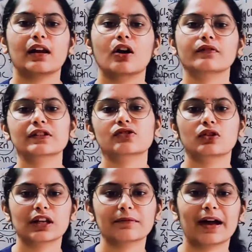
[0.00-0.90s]
along with
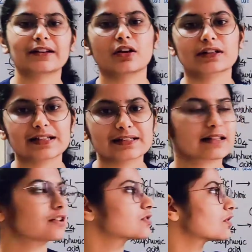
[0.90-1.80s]
sodium hydroxide
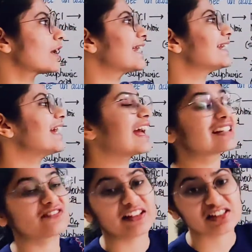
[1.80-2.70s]
solution or
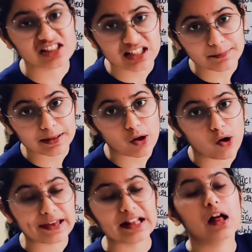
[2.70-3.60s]
any vegetable
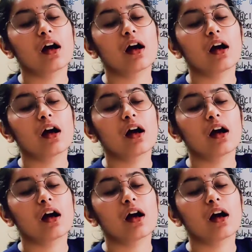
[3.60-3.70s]
oil